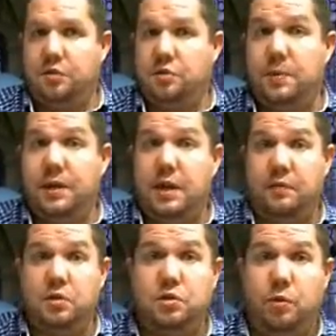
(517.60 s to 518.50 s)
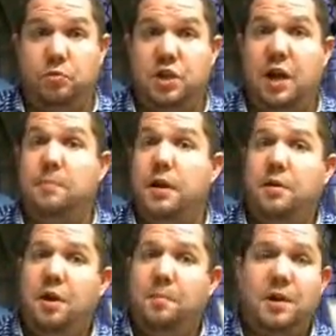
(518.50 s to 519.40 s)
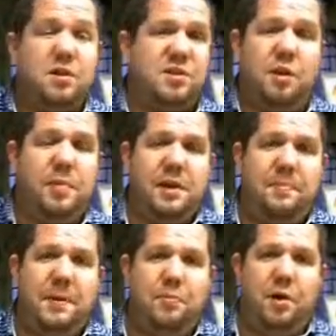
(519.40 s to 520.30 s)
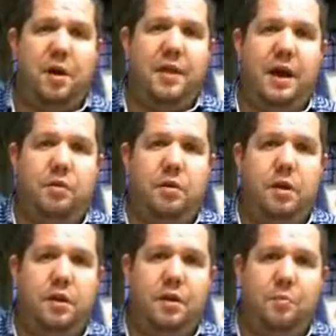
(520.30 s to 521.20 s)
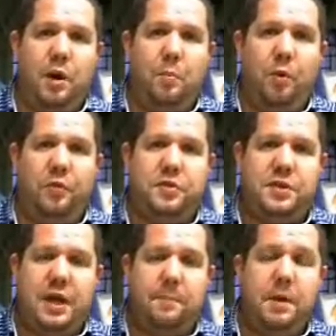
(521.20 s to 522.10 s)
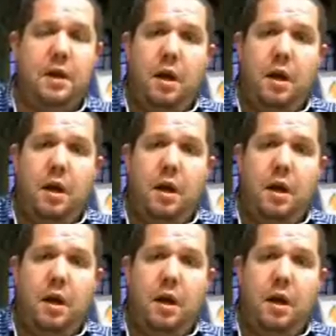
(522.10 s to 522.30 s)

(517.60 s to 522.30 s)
to be given to Wilt Chamberlain, because so many people go there and want to see him.